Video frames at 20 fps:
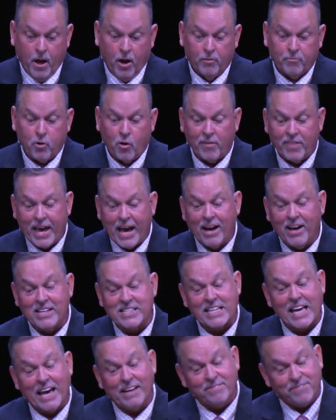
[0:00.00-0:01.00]
For thou
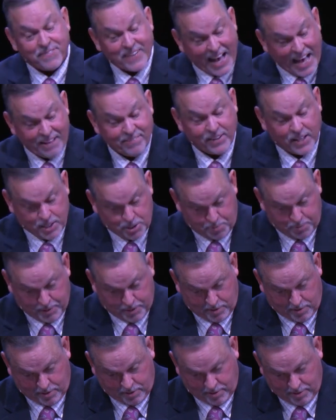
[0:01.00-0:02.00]
hast had five
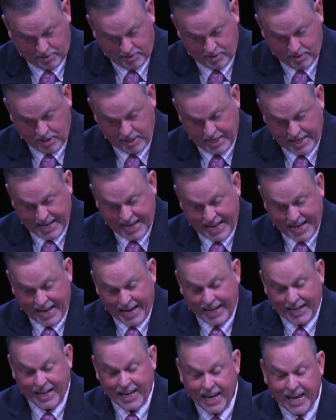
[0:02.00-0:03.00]
husbands,
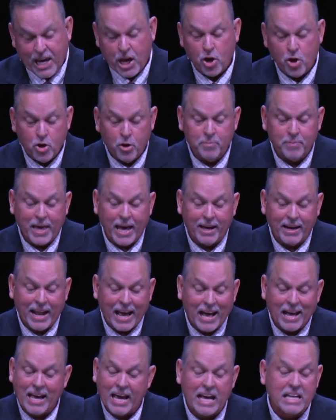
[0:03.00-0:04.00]
and he whom thou
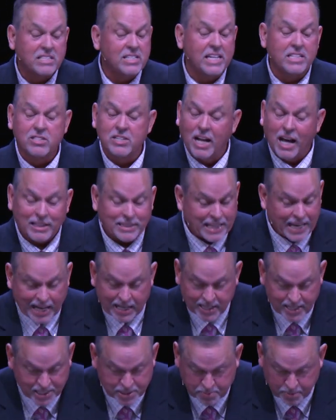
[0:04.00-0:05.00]
now hast is not thy
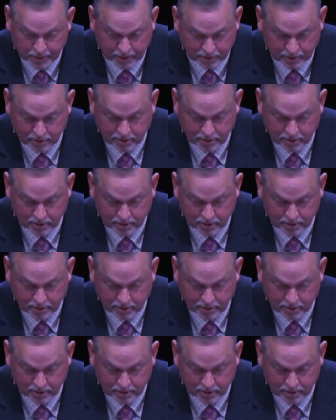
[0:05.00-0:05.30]
husband.